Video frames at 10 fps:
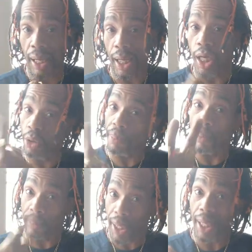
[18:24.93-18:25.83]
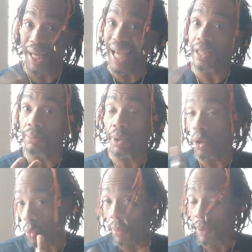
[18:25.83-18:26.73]
it'll be men like me or
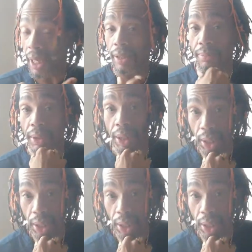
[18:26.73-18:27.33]
women like me.